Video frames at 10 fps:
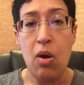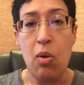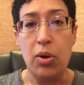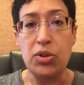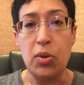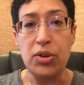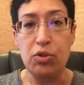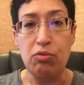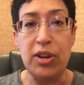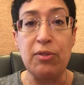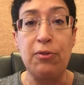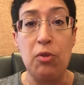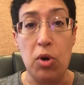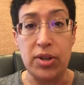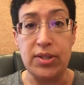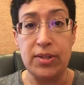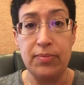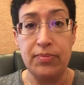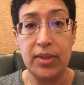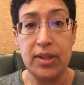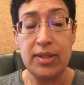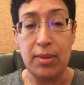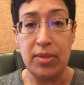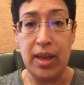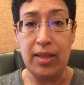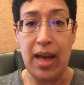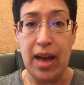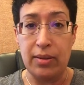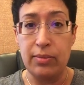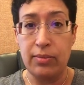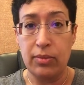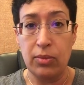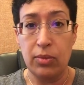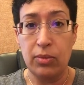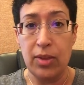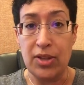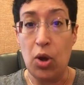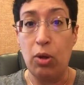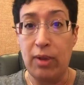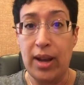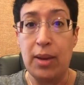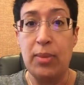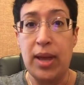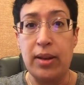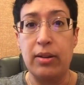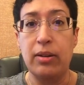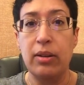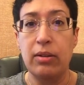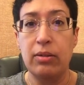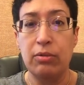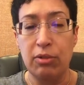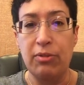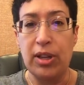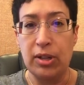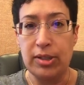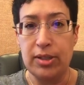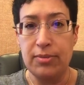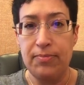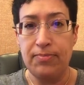or it's going to reinforce something that has already been revealed